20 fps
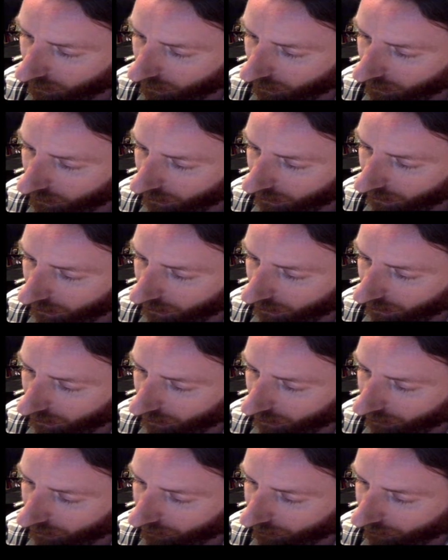D,
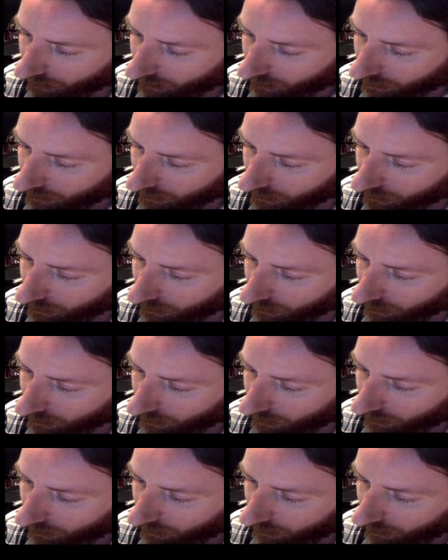and G.
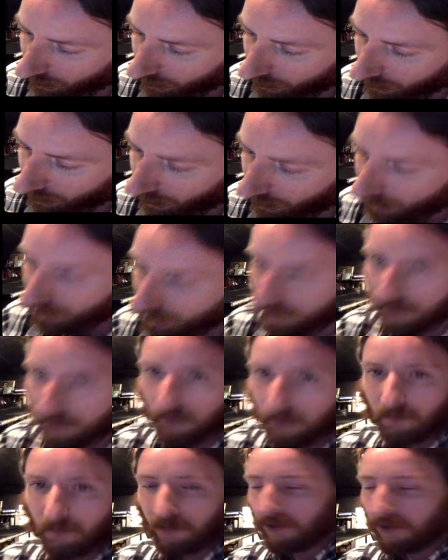And just
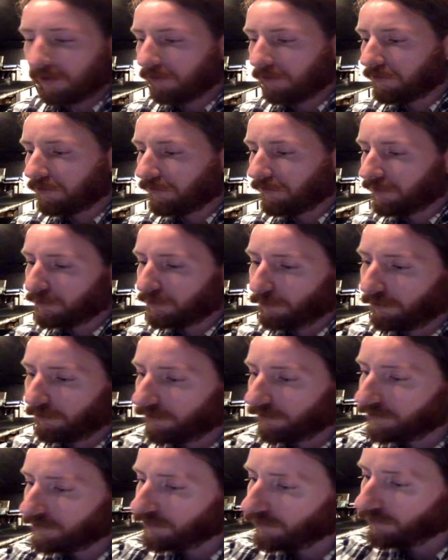over the years of
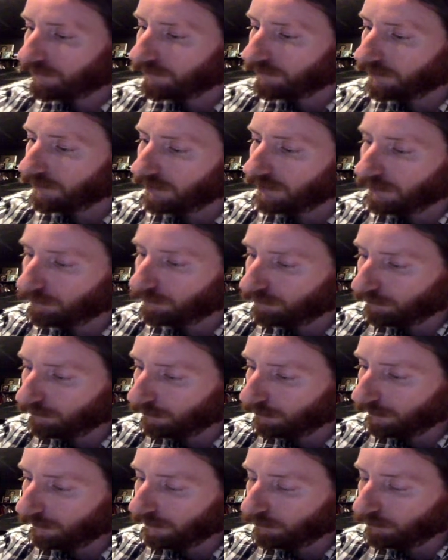experience of
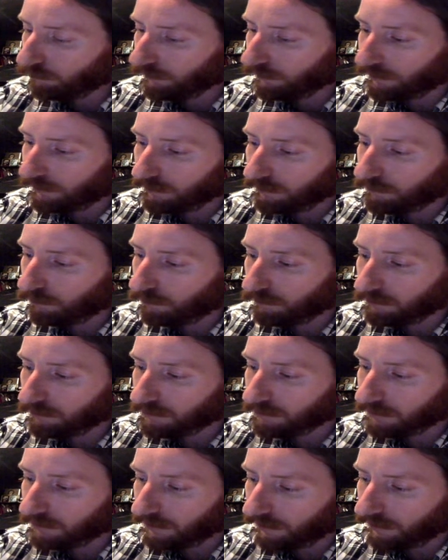playing chordal
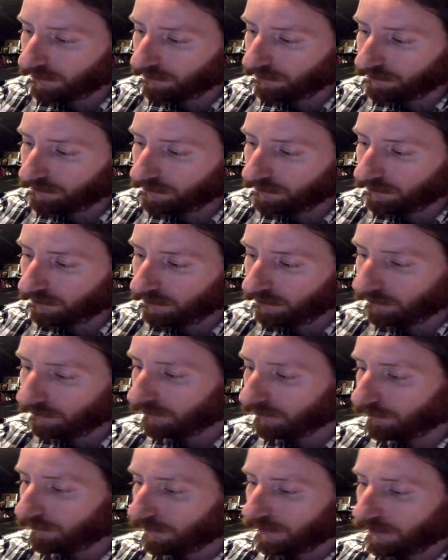style, along with
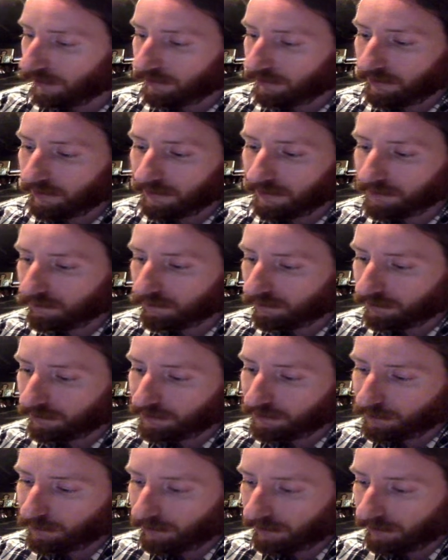my classical
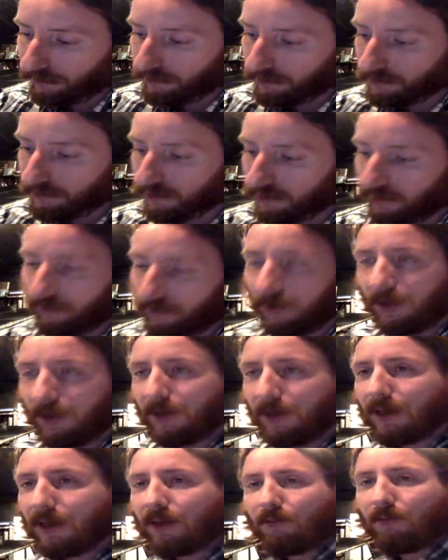experience, I've
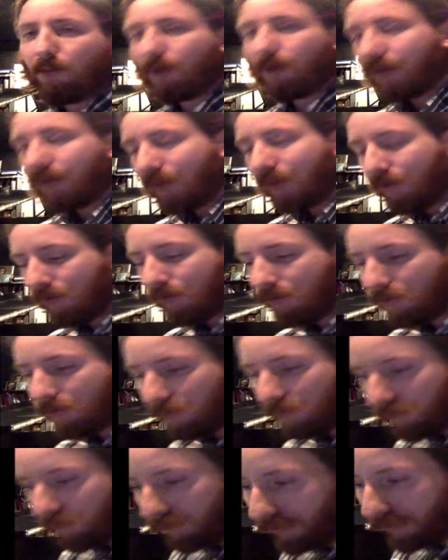kind of blended the
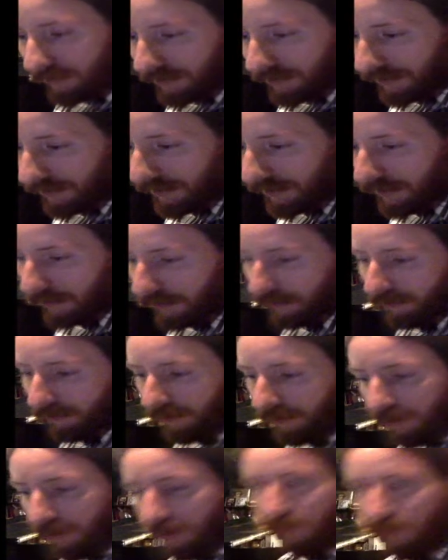two together
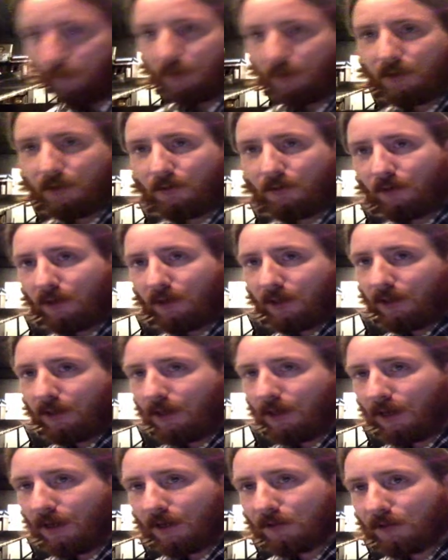when doing
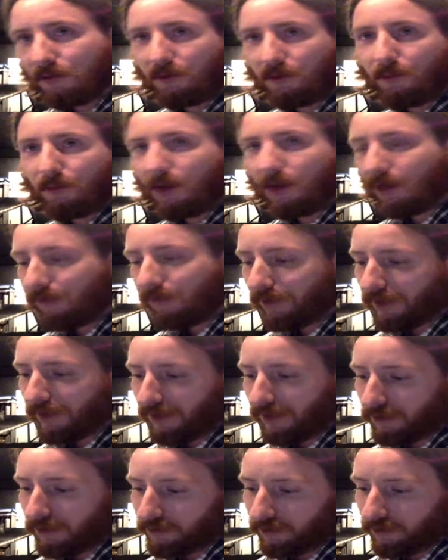certain
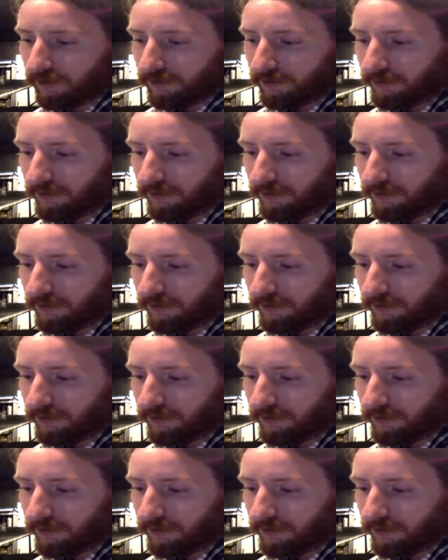modifications.